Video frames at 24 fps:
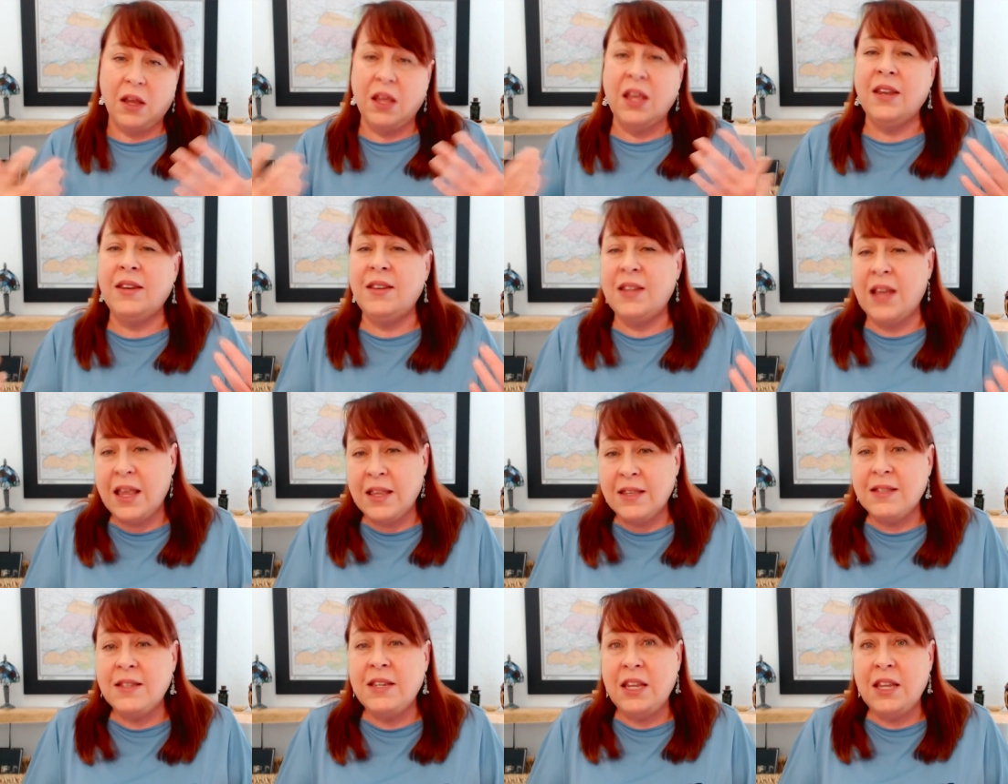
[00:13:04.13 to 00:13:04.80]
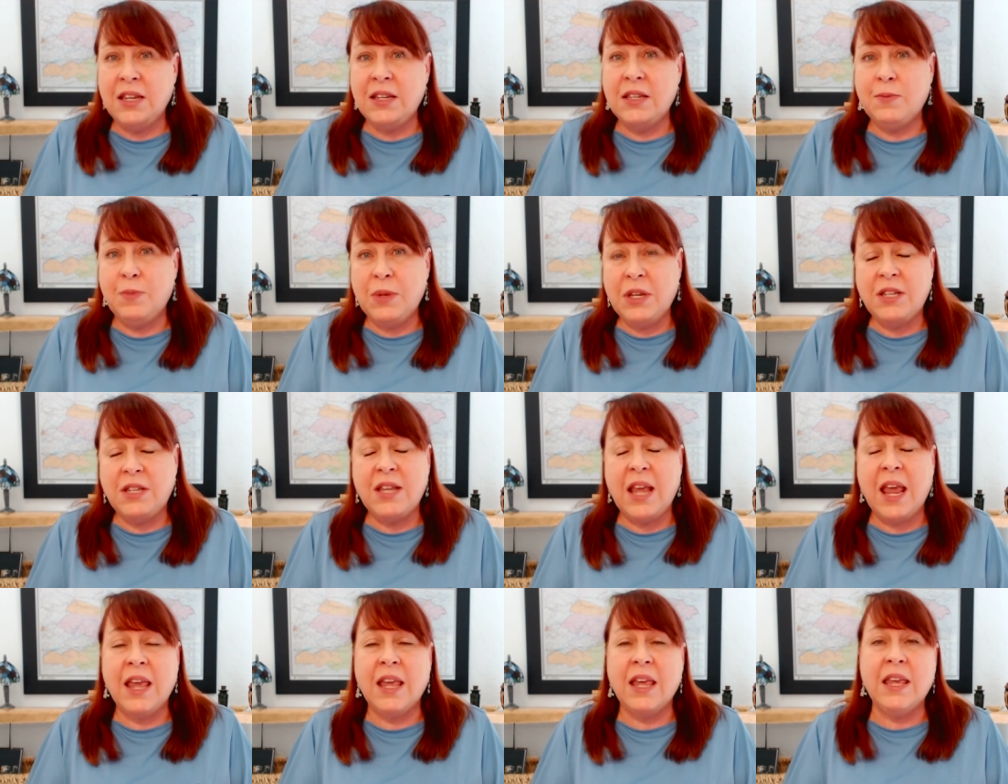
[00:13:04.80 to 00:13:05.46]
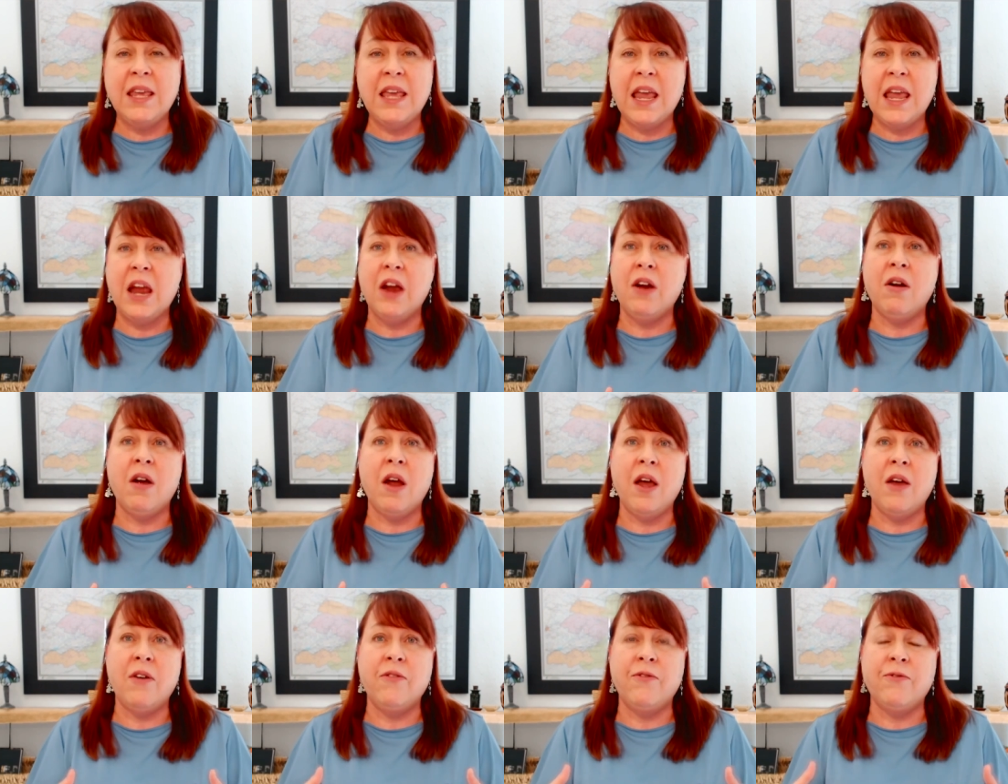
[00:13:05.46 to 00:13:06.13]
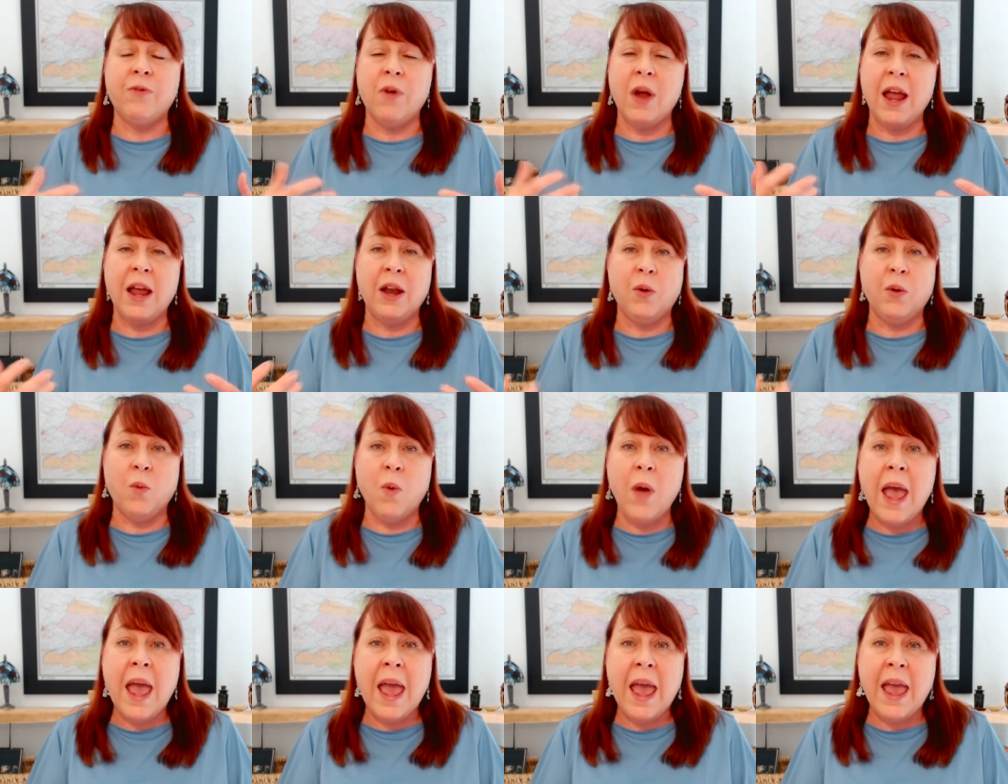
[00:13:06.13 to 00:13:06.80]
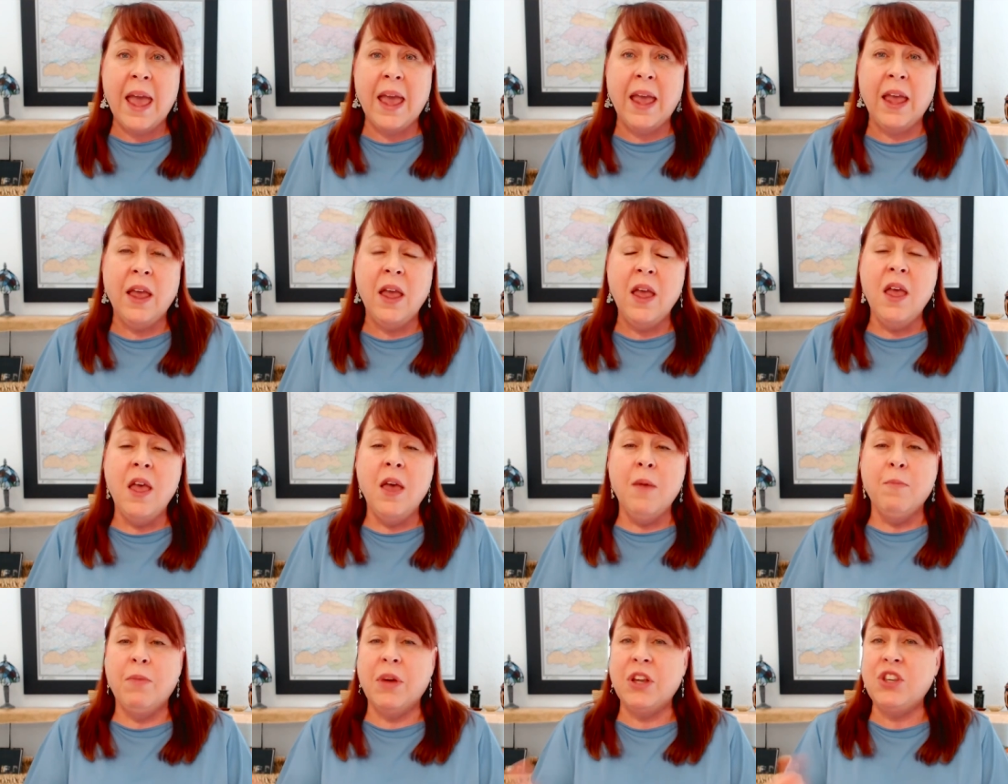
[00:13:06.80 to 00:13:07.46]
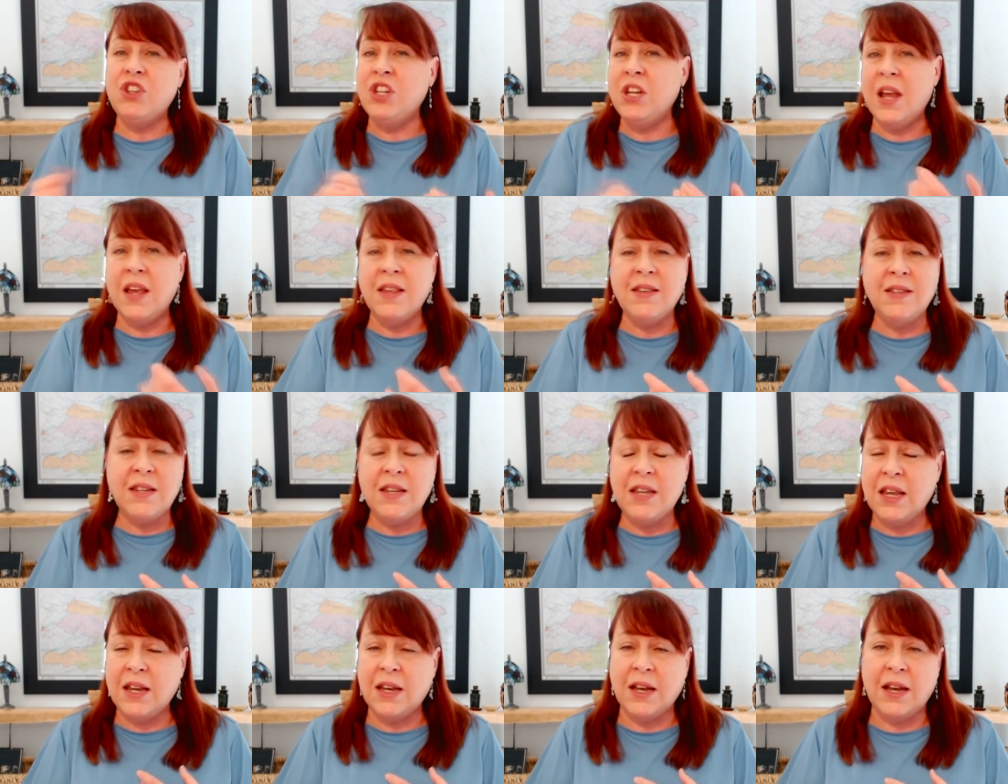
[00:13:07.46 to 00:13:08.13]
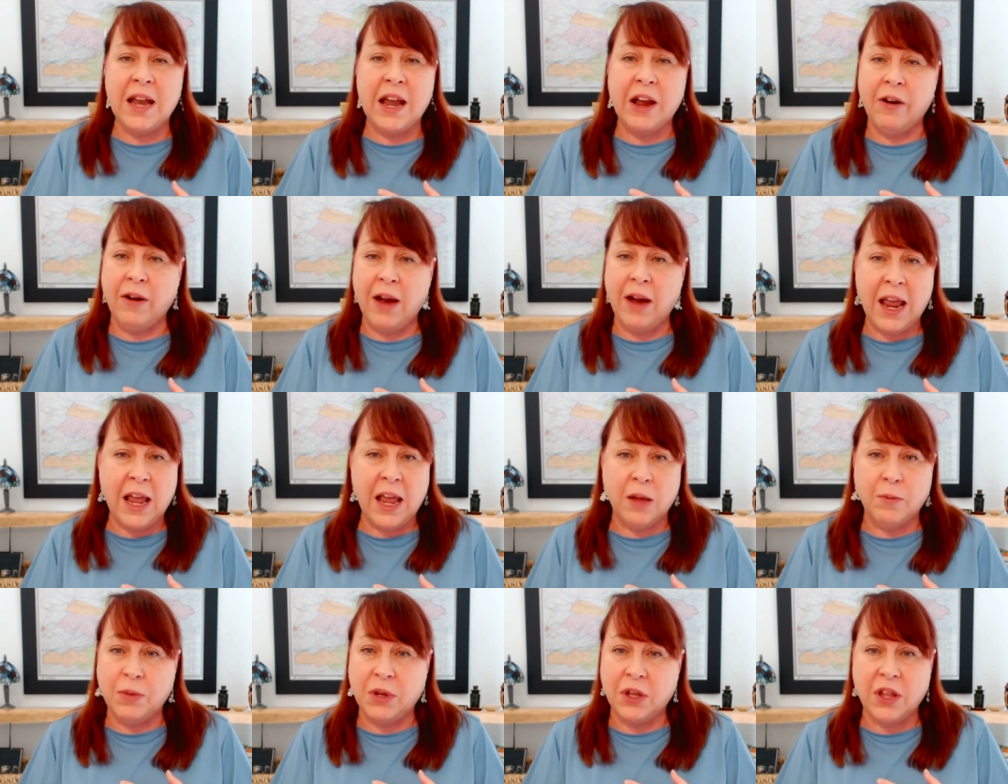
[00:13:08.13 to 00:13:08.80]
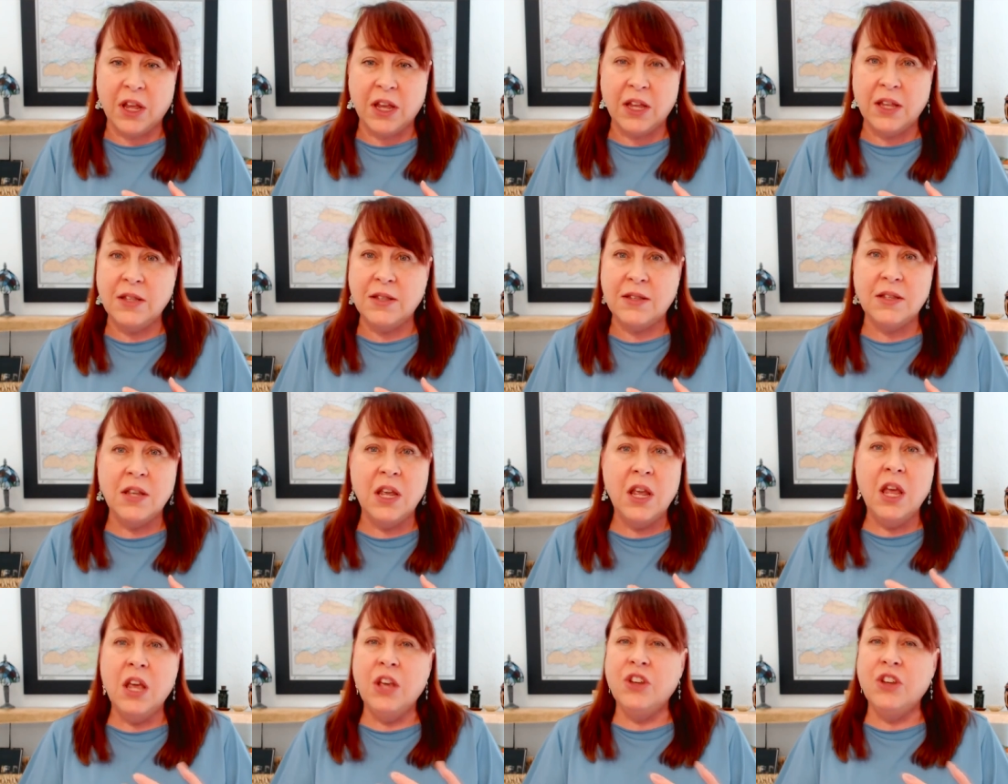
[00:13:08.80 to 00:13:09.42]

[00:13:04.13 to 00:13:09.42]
It does need to be taken care of right away, but she doesn't need an air ambulance.